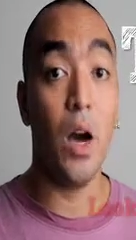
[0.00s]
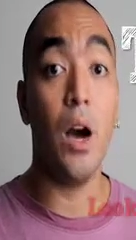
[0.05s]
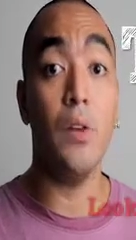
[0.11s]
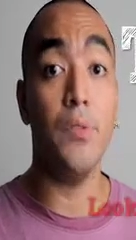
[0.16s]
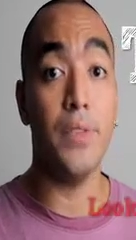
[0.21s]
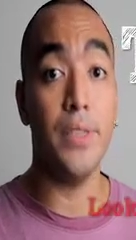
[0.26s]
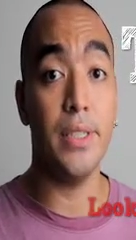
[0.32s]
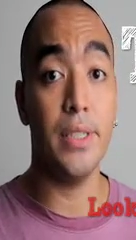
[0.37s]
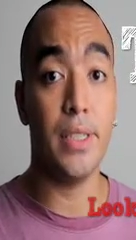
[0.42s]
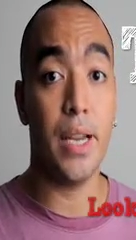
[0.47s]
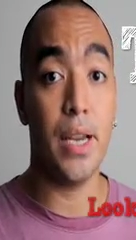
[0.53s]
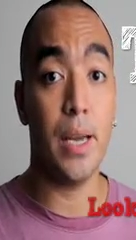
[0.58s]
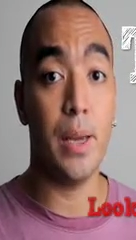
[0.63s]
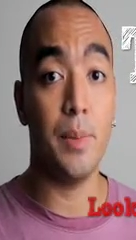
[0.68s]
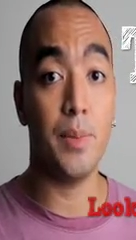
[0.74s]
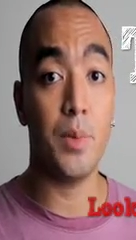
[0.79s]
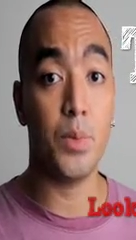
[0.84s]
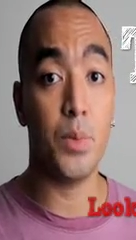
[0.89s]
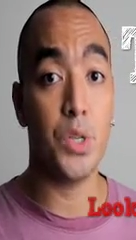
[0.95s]

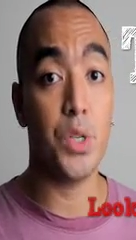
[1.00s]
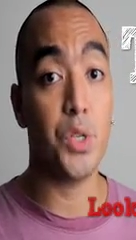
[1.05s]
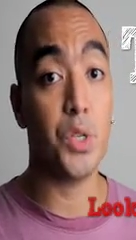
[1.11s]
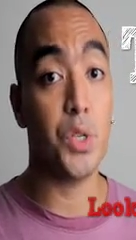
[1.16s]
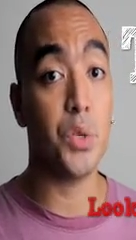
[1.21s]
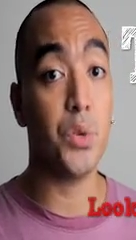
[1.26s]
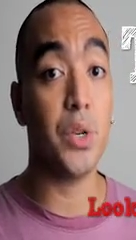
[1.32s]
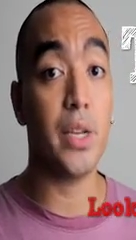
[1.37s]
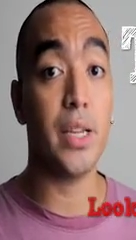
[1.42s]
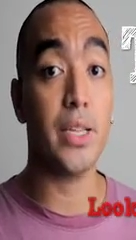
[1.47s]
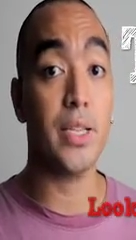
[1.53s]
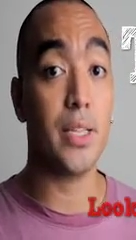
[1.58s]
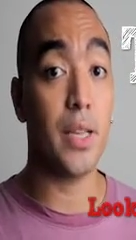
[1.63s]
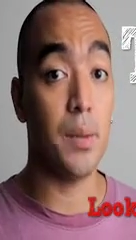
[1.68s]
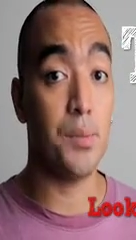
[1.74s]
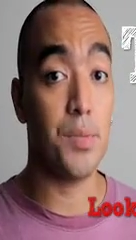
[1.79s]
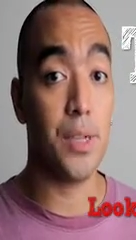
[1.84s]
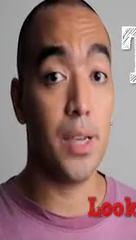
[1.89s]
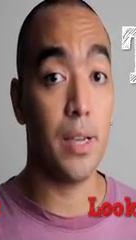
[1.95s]
Oftentimes when you're shooting a
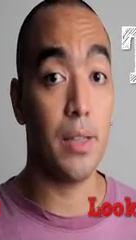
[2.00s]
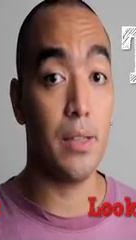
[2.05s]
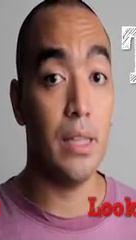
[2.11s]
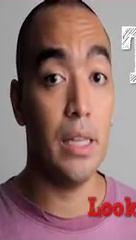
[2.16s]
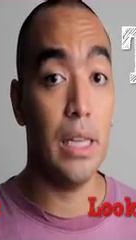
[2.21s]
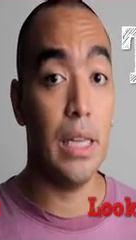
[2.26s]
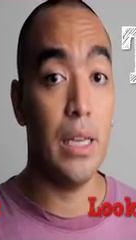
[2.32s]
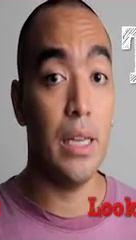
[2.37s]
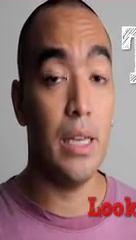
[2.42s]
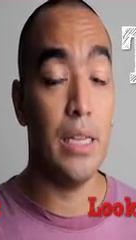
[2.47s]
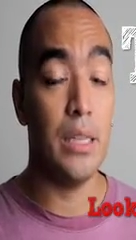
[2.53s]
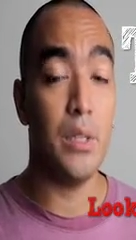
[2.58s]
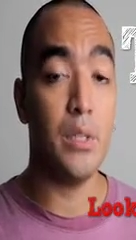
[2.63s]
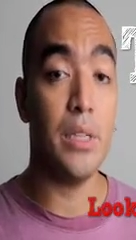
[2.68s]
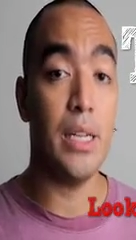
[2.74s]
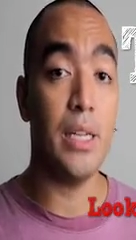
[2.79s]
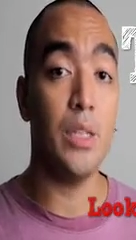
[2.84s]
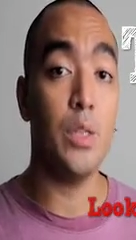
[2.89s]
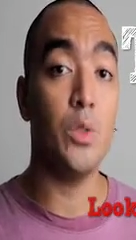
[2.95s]
subject, you
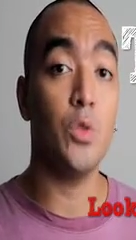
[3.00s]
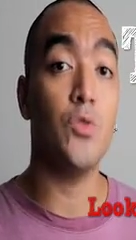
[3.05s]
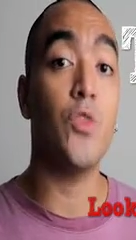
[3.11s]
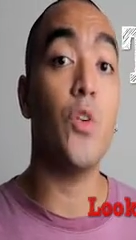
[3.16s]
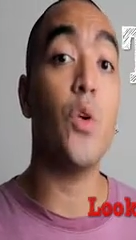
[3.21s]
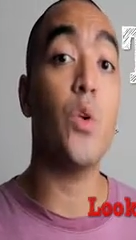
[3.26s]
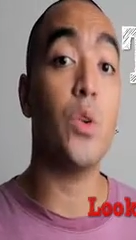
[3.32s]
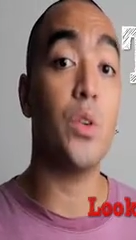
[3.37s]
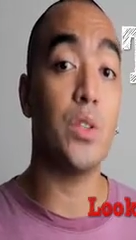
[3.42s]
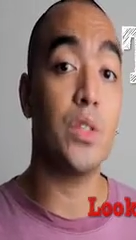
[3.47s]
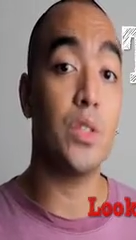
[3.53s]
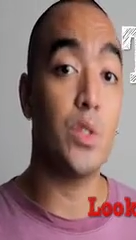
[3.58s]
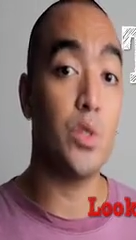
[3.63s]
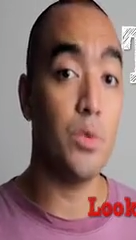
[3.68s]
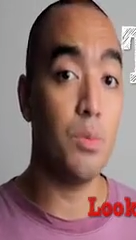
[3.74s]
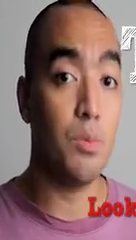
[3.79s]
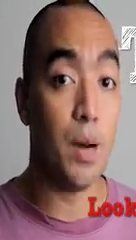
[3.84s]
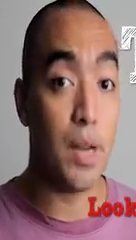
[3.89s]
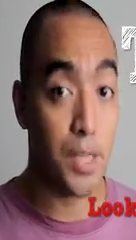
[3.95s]
tend to focus
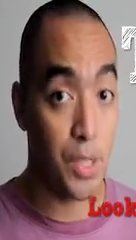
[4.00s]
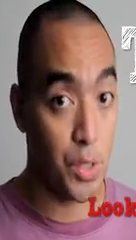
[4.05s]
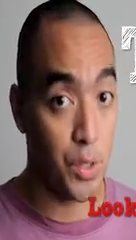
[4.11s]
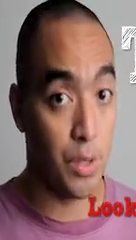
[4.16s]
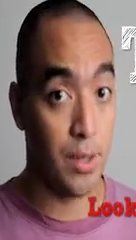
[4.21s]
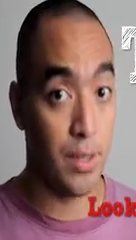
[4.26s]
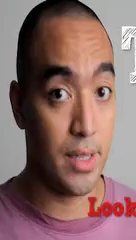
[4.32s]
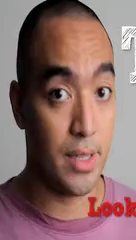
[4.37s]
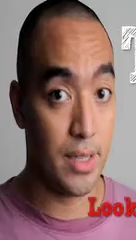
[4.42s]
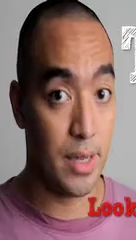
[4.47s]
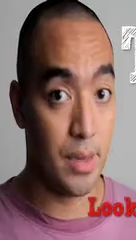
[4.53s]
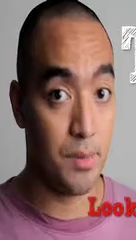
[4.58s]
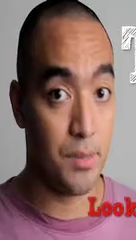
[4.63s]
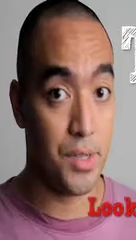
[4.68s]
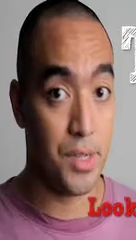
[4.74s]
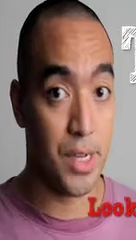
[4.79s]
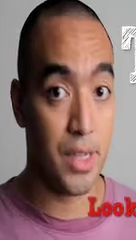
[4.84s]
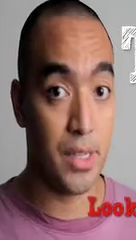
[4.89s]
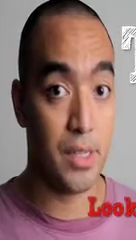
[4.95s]
too much on the
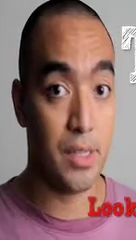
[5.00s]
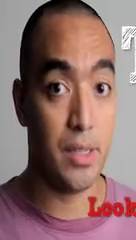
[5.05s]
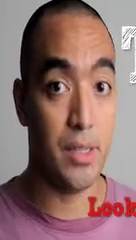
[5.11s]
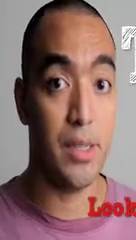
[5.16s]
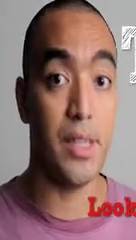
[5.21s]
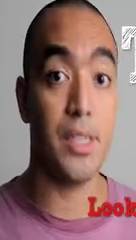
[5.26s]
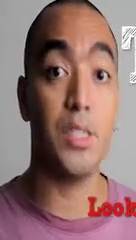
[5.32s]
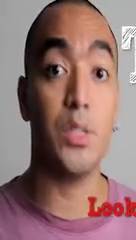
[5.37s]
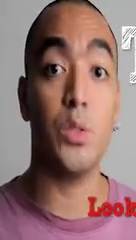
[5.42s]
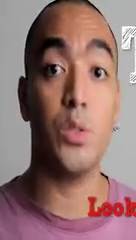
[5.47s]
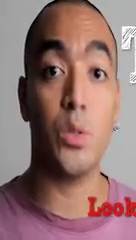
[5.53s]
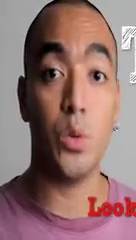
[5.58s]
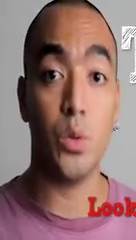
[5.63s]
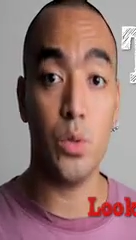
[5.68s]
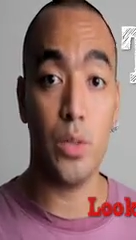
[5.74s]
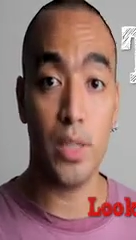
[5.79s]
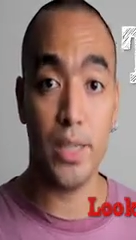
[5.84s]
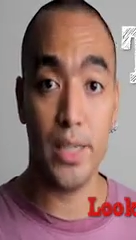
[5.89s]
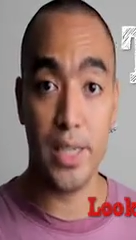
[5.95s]
subject that you
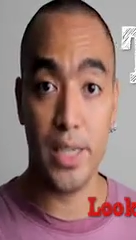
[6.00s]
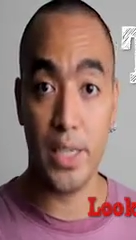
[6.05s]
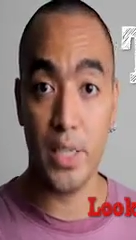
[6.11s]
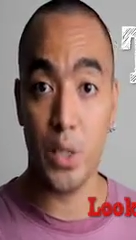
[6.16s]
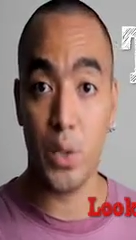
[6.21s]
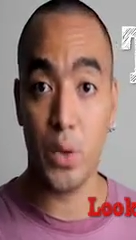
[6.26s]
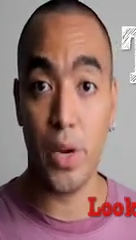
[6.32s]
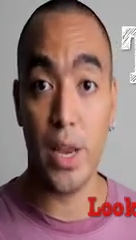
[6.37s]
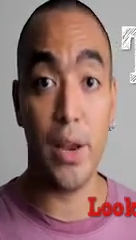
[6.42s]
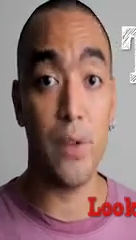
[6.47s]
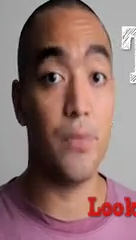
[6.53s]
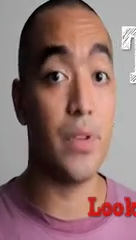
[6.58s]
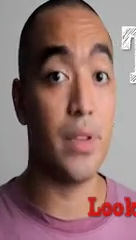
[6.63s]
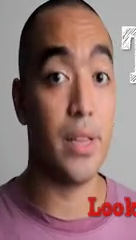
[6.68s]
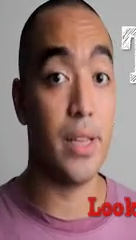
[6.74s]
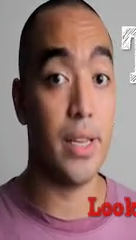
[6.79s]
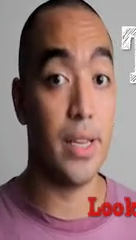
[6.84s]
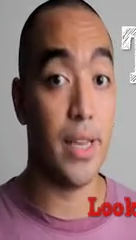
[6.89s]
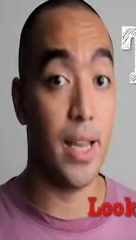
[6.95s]
totally ignore
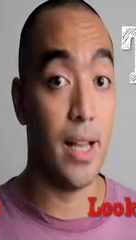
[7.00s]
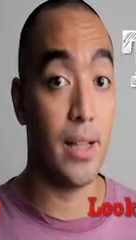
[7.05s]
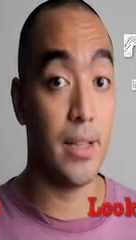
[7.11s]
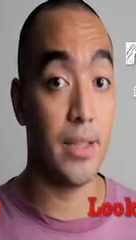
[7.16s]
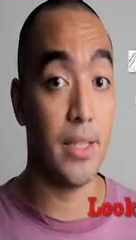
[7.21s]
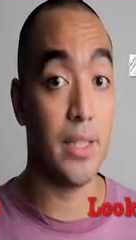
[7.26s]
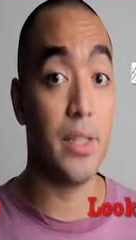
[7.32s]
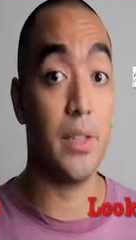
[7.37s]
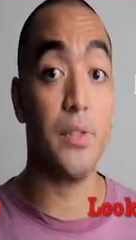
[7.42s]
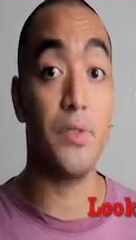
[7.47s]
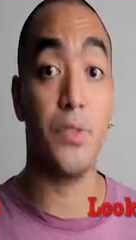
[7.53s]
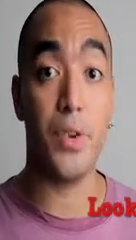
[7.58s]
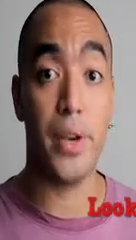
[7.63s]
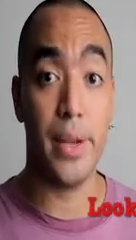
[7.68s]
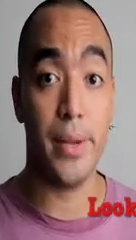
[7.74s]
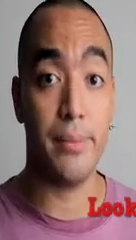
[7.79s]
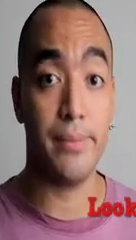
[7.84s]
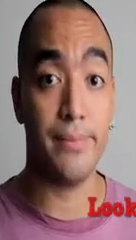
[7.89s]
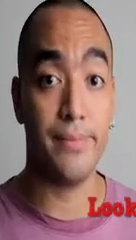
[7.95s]
everything else in the
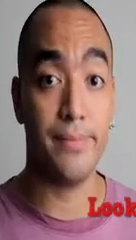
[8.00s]
frame.